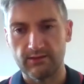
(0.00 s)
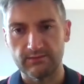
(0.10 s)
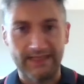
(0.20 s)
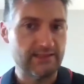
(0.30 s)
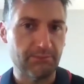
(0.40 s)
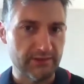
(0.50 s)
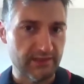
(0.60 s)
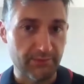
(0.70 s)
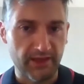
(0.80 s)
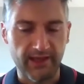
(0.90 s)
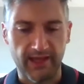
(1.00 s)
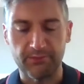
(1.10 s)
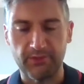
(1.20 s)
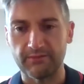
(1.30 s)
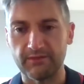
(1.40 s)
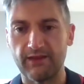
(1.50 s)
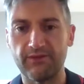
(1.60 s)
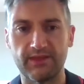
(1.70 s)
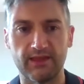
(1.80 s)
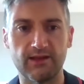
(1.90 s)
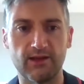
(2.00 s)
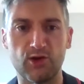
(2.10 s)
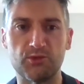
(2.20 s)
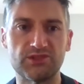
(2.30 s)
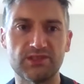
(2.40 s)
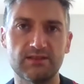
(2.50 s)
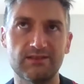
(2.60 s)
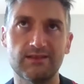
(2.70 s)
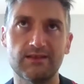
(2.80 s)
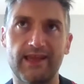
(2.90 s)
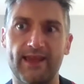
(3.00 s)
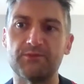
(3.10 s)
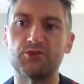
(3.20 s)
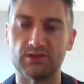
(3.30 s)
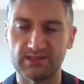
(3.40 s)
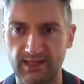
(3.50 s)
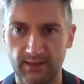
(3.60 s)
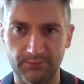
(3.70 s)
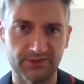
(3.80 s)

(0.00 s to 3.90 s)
Then the pandemic came and everything almost came to a stop.